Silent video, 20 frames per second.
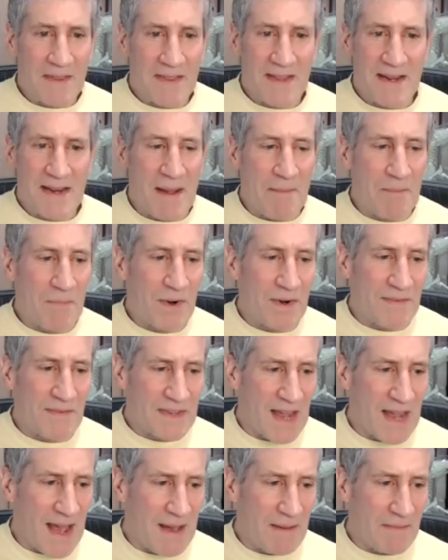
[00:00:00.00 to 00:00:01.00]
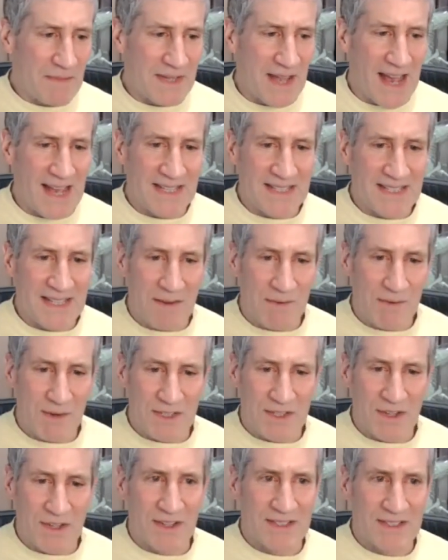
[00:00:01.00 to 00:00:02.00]
the number of times I see
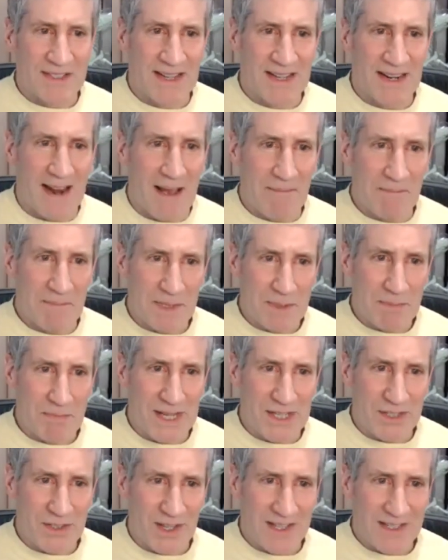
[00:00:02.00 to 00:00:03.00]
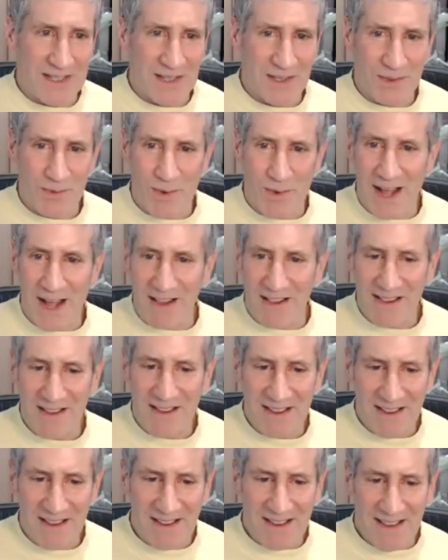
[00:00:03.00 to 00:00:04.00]
results and I'm speechless as
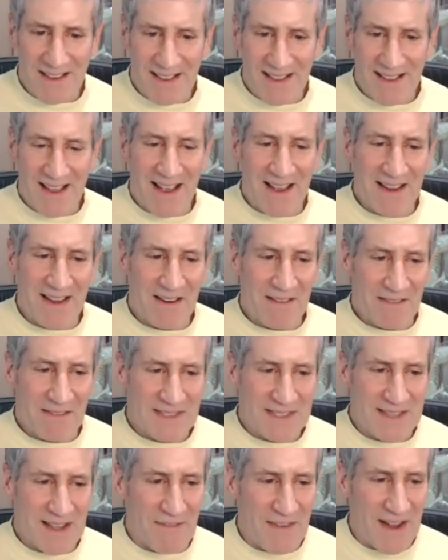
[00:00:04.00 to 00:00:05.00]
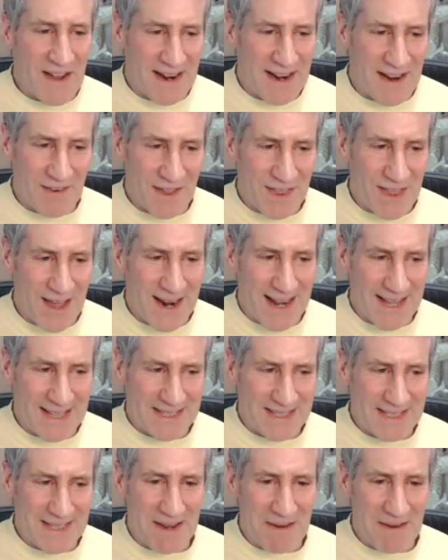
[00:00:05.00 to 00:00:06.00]
well. You know, stuff I never thought
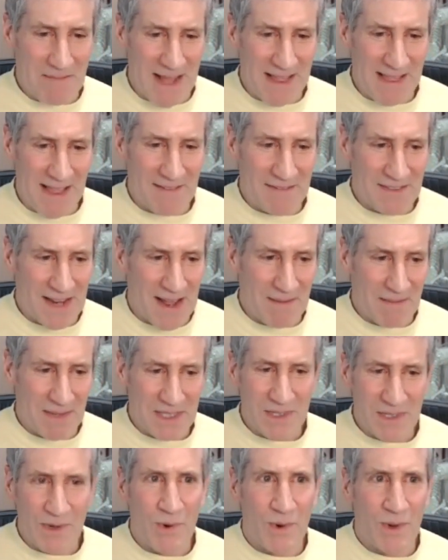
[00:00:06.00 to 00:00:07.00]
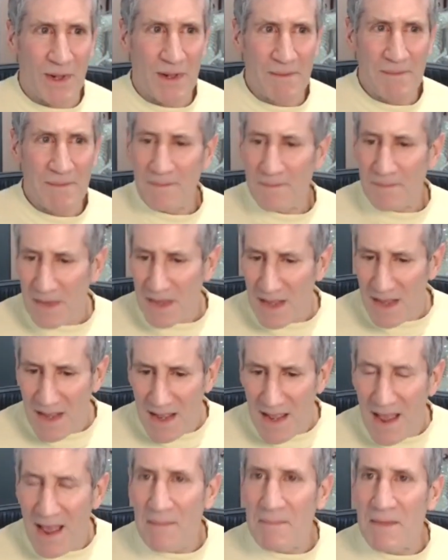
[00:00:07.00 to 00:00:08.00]
I'd see in my lifetime. It's cool.
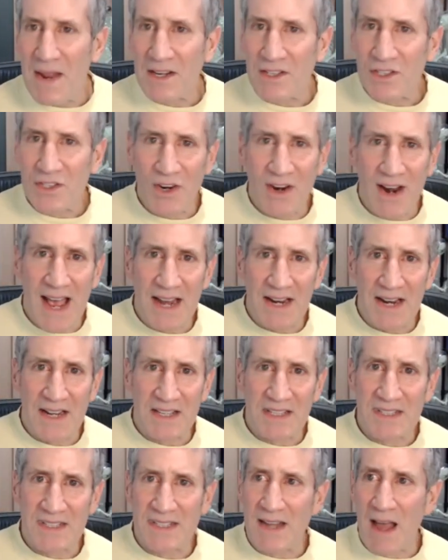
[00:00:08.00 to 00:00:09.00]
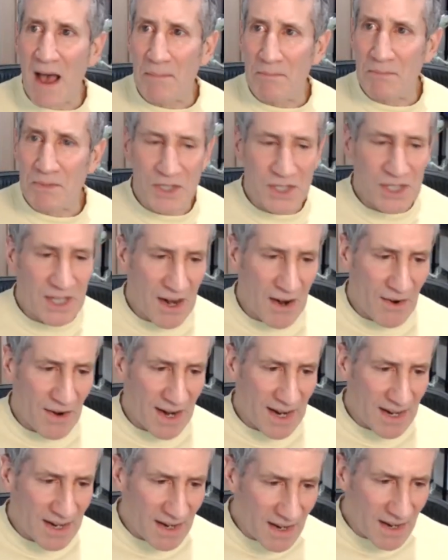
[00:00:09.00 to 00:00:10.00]
I'm not sure how to stop
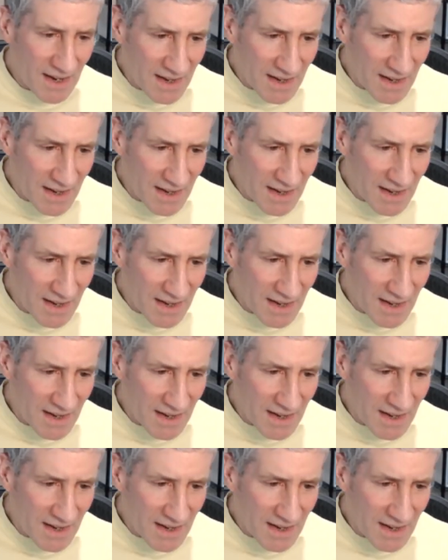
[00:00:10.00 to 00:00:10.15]
sharing.